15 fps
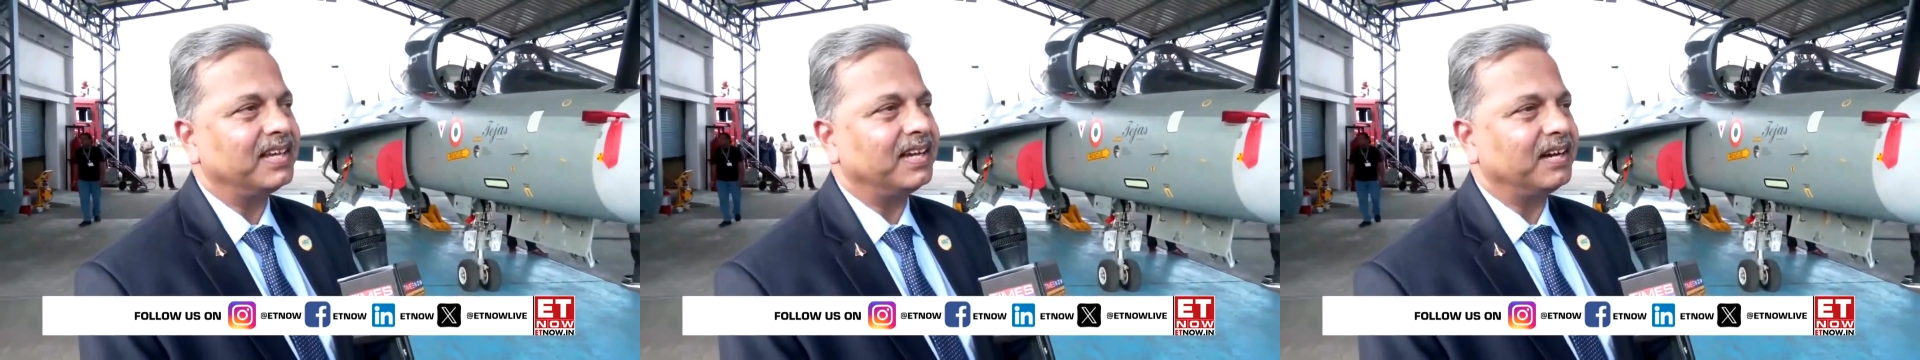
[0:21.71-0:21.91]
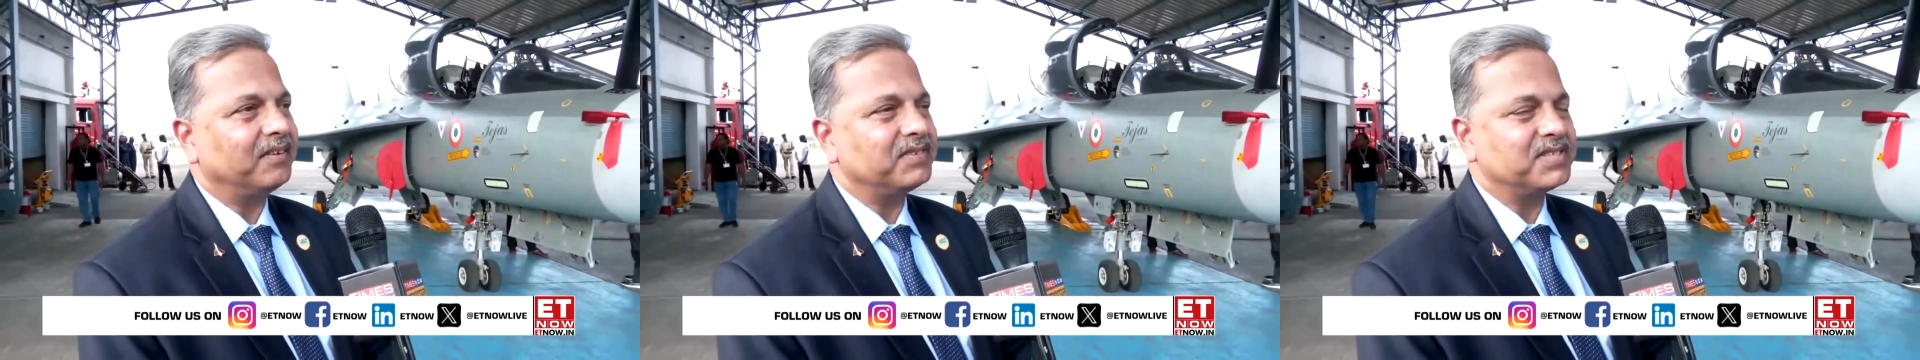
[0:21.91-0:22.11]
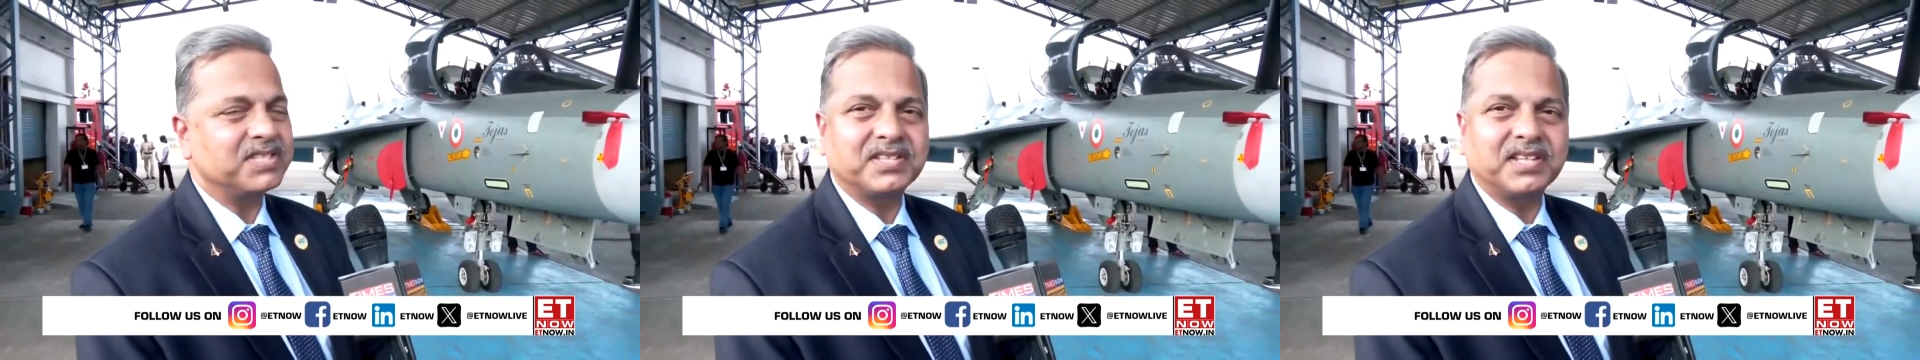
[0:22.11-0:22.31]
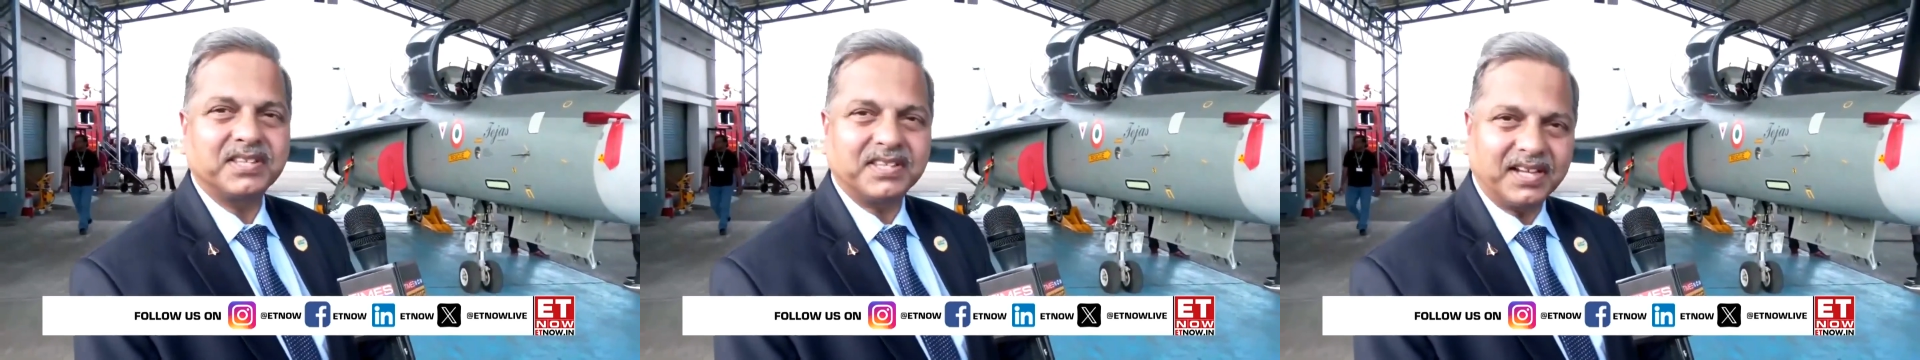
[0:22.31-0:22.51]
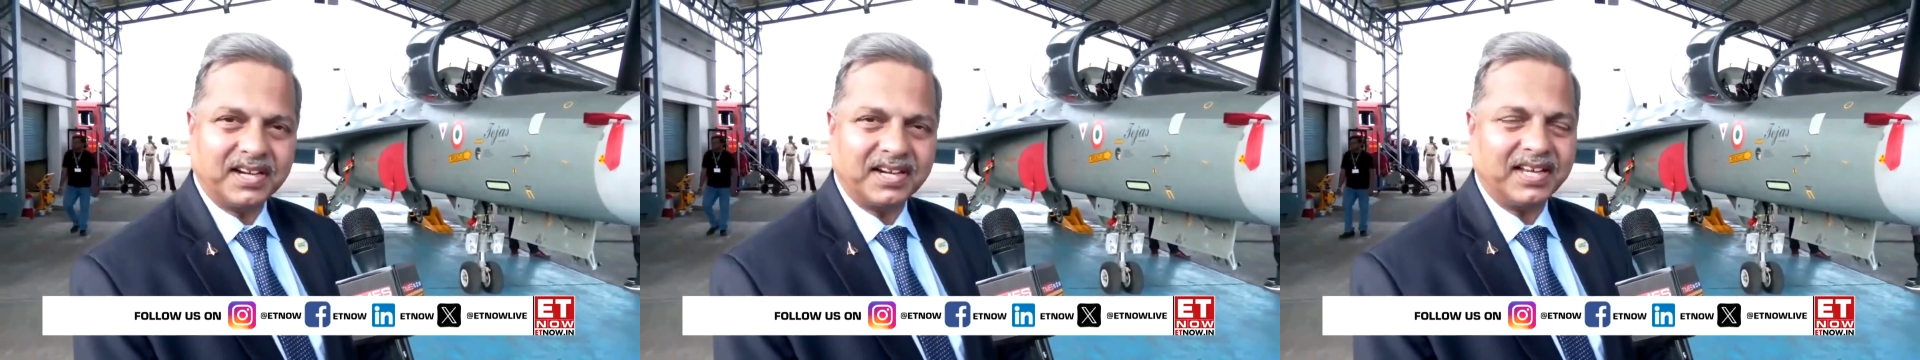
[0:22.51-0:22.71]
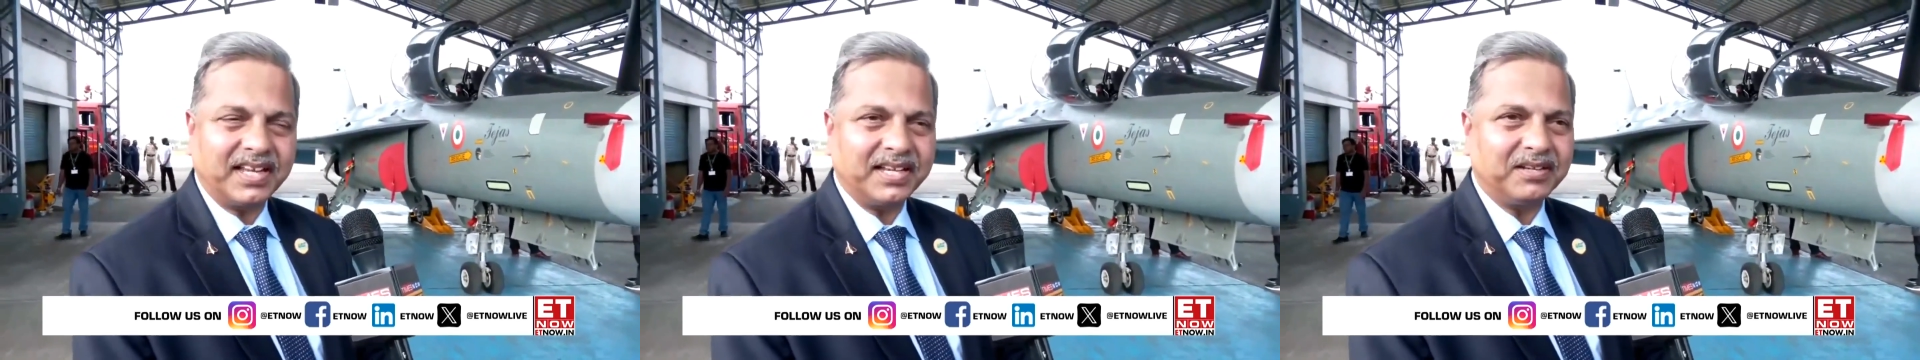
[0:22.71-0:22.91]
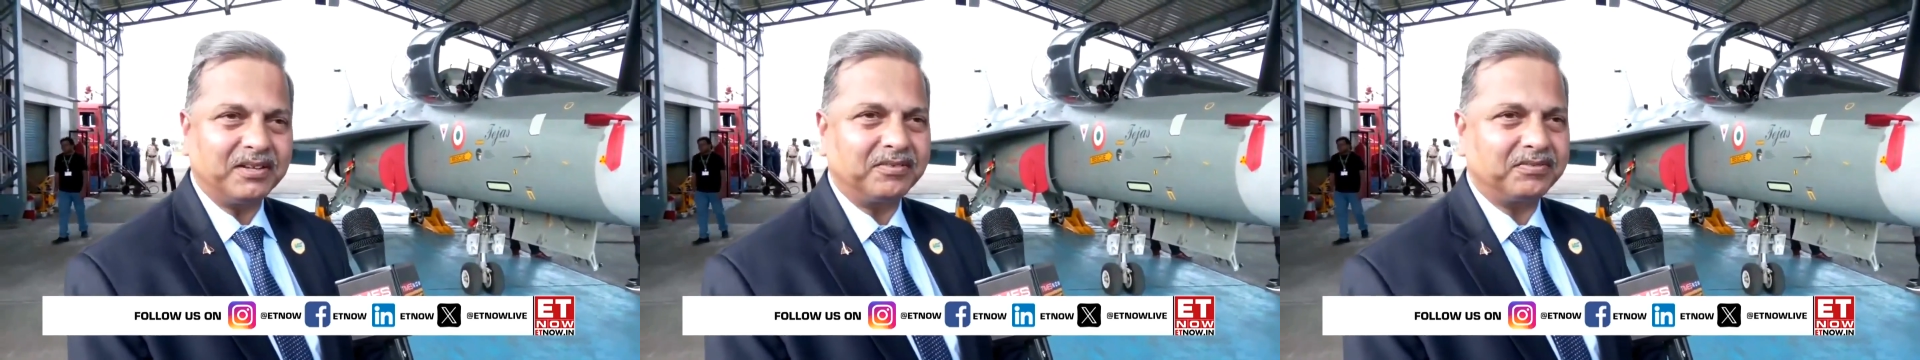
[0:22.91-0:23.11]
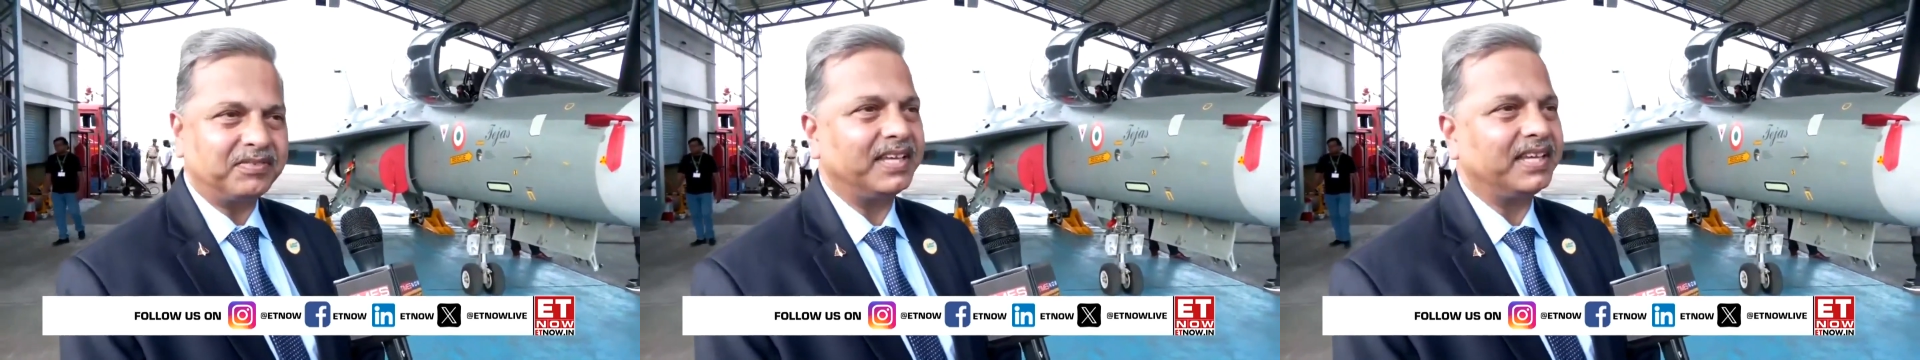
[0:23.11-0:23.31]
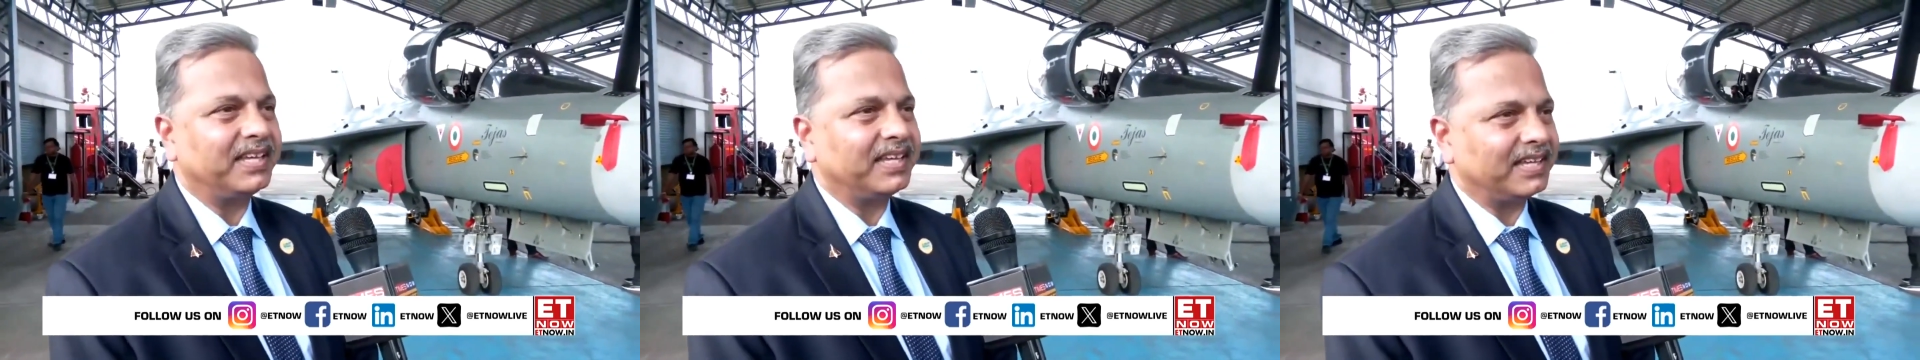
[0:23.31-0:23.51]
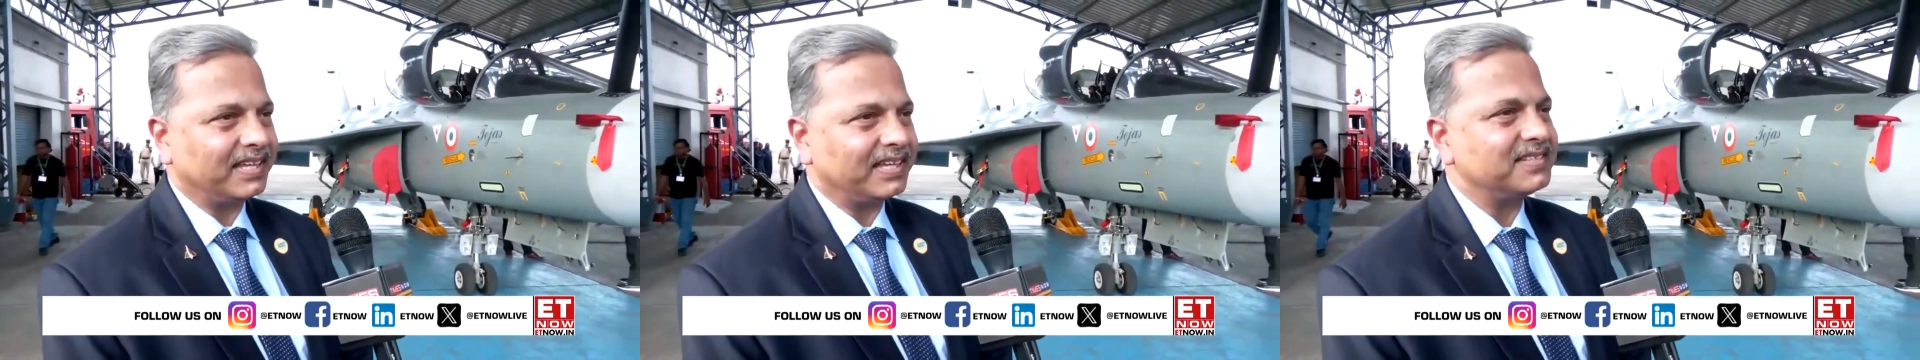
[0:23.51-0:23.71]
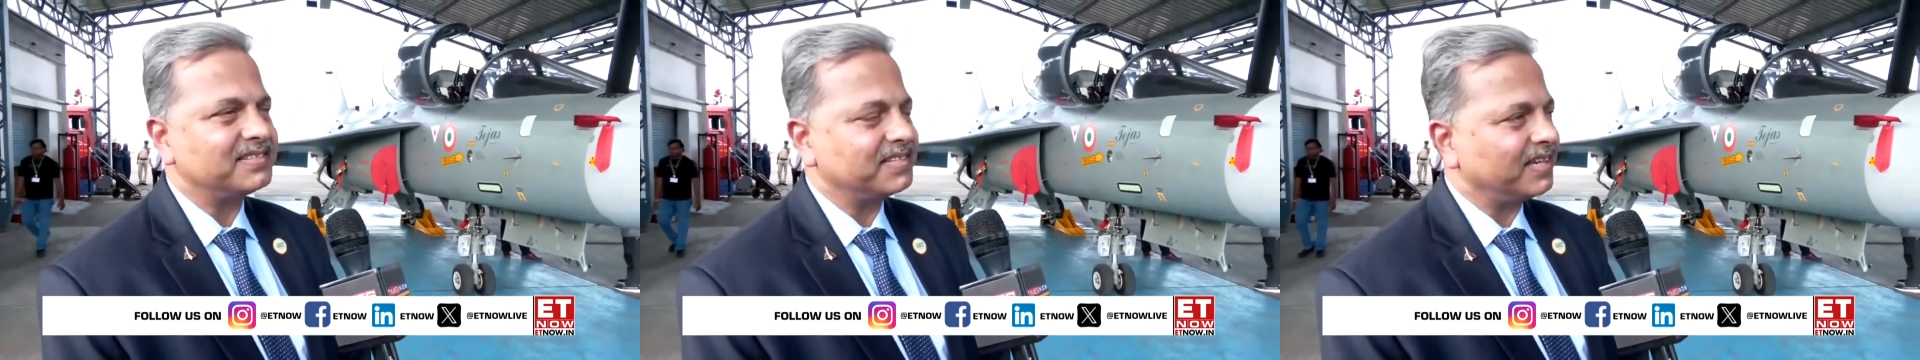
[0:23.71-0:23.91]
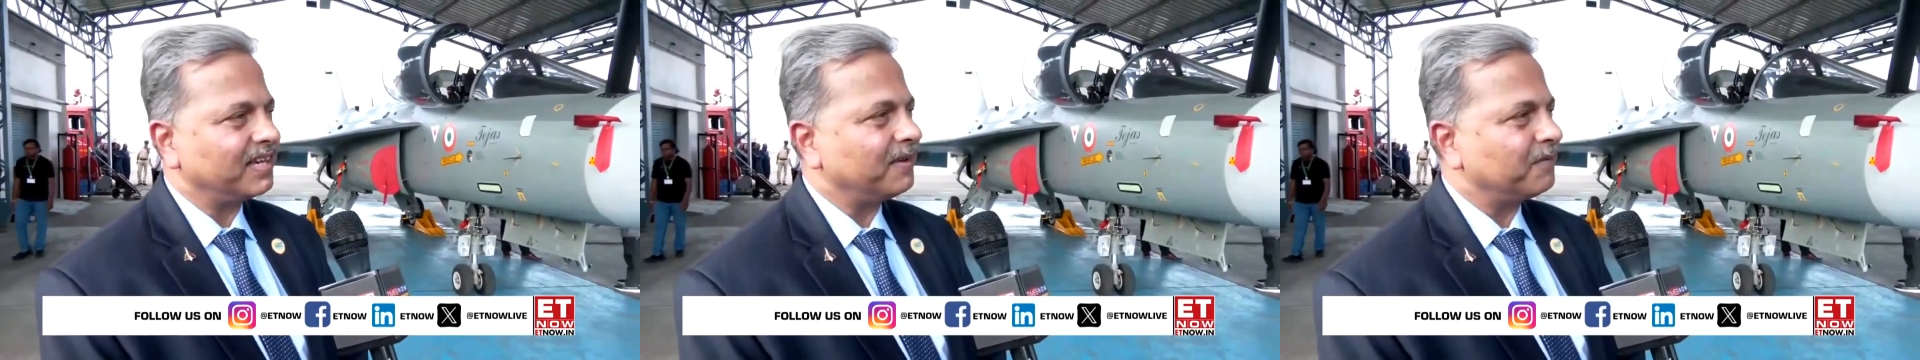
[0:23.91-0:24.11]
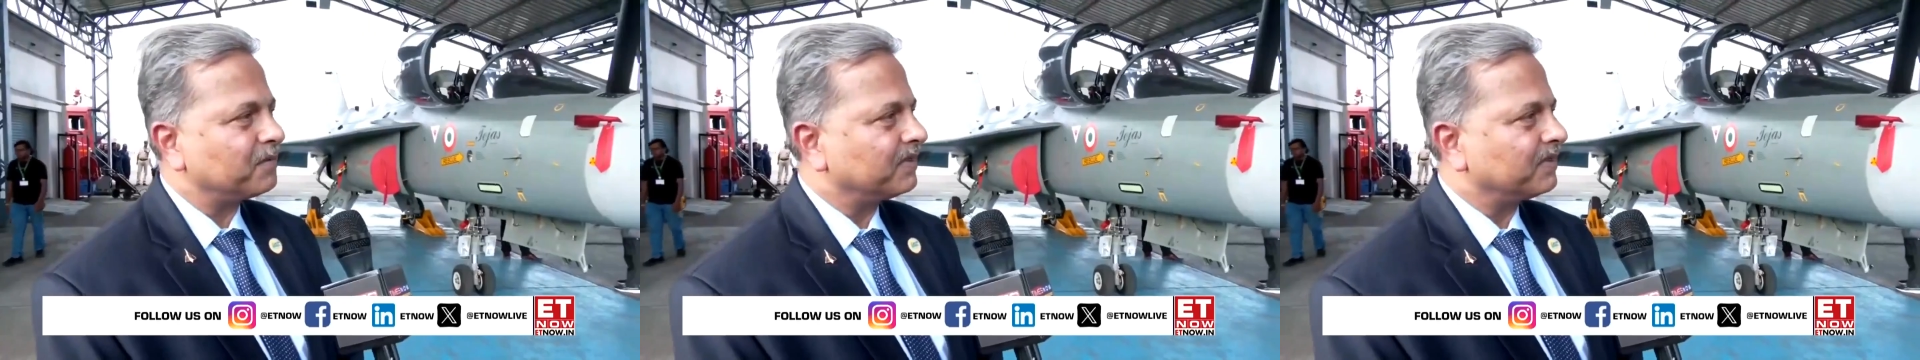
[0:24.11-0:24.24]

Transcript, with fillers: uh, which is the third line of the LCA.